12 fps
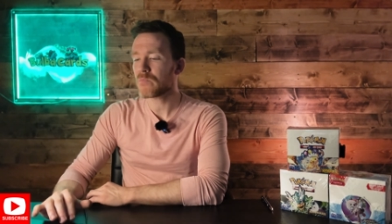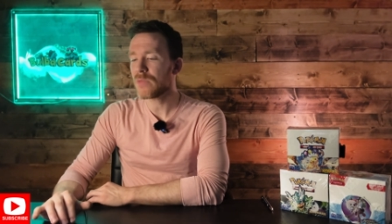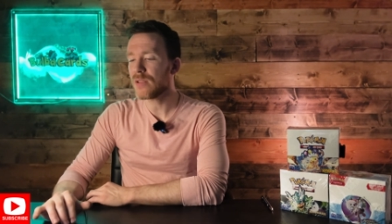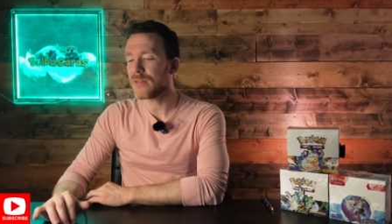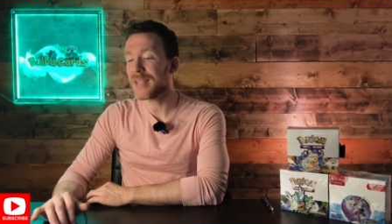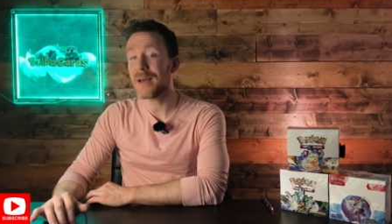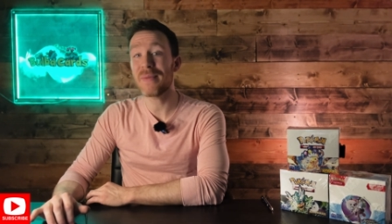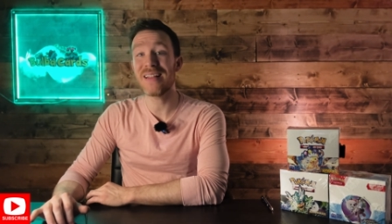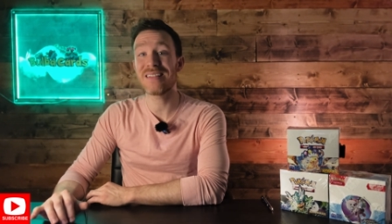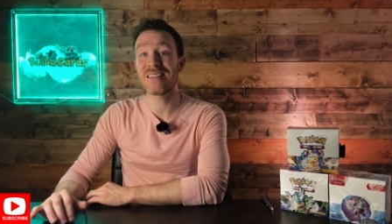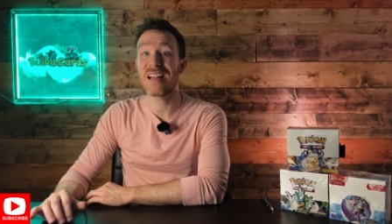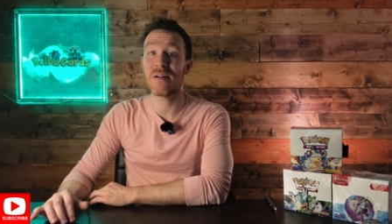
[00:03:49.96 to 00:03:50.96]
That
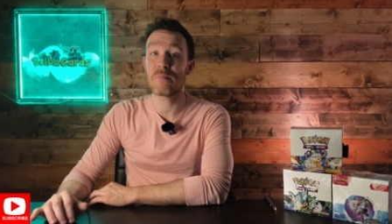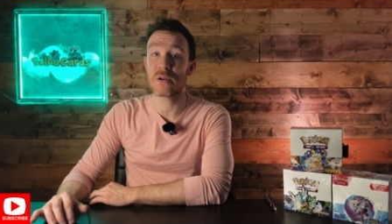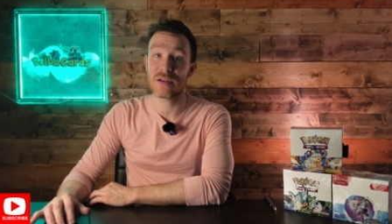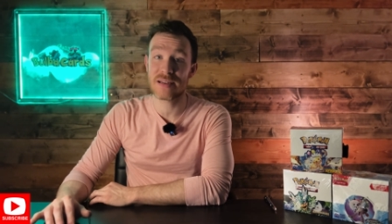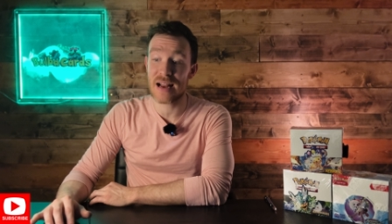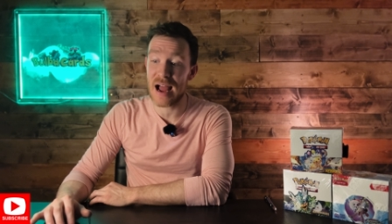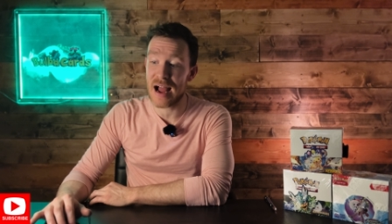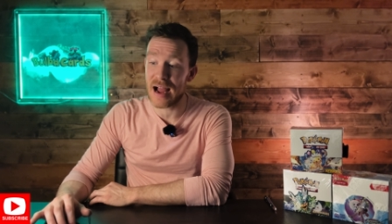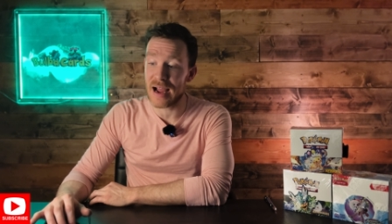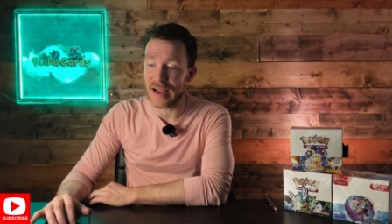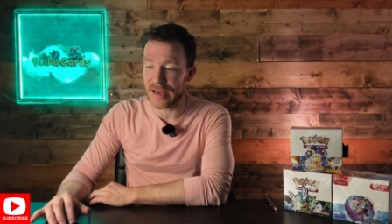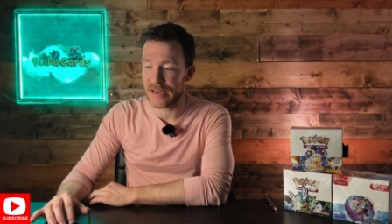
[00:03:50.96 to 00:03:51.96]
means number
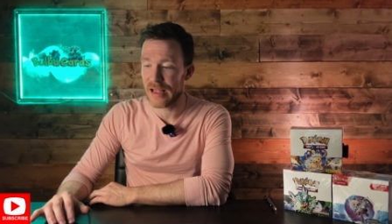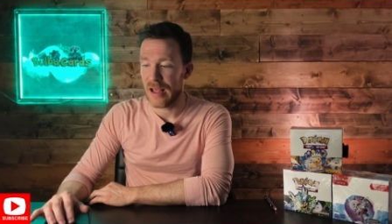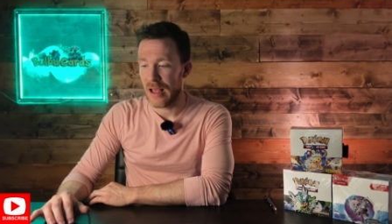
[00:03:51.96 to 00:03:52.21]
9,